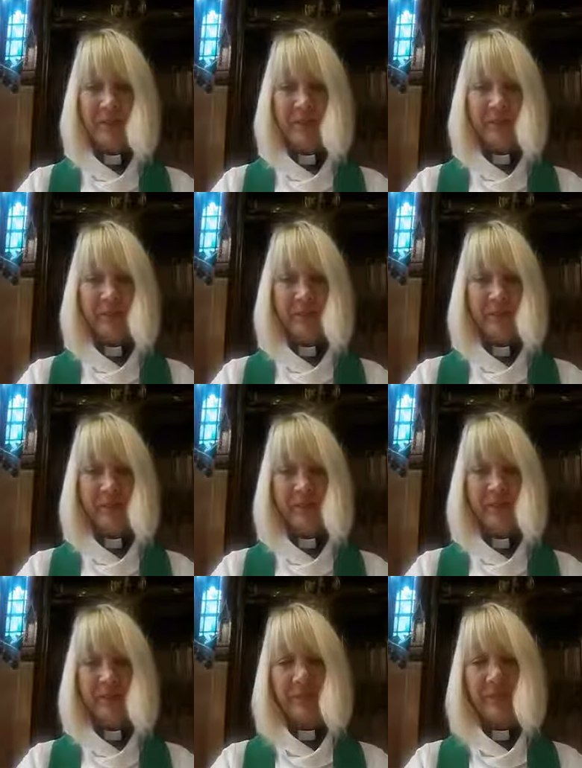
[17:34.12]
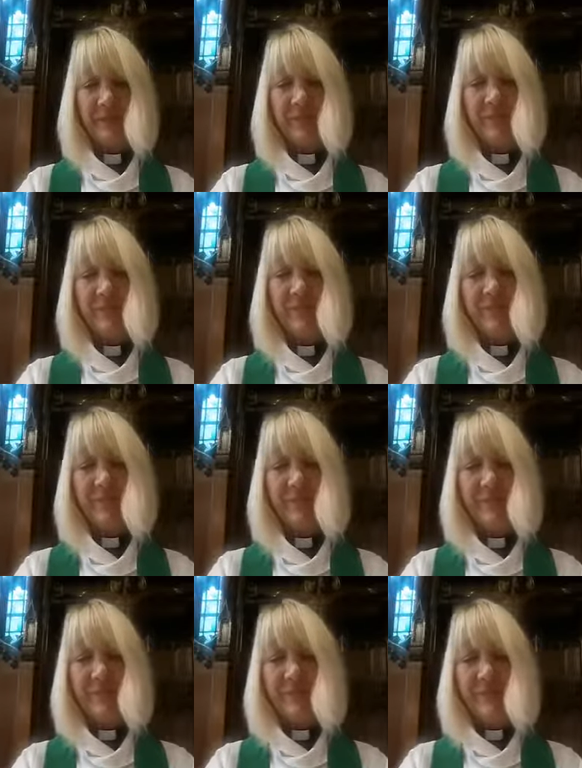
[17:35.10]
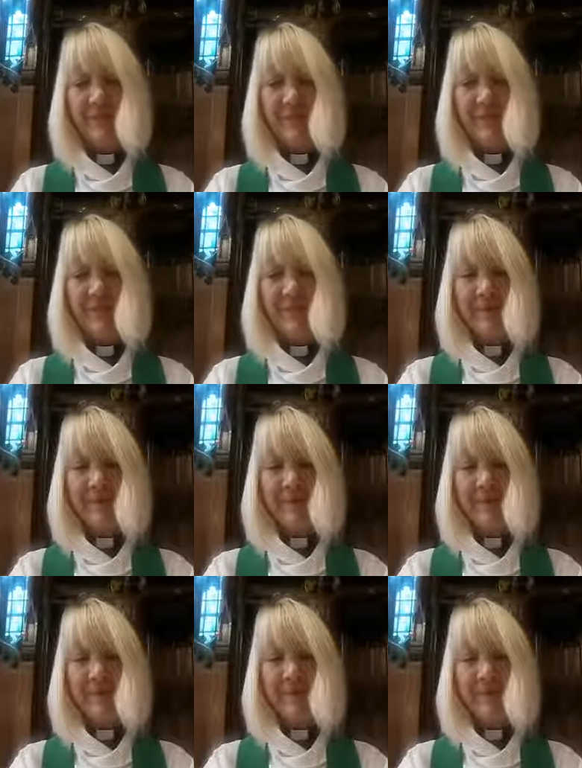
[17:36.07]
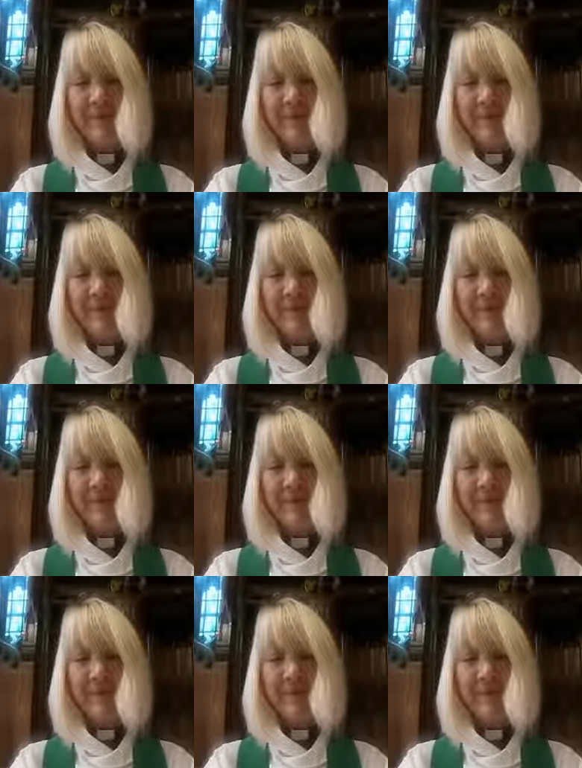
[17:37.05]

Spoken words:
[no speech]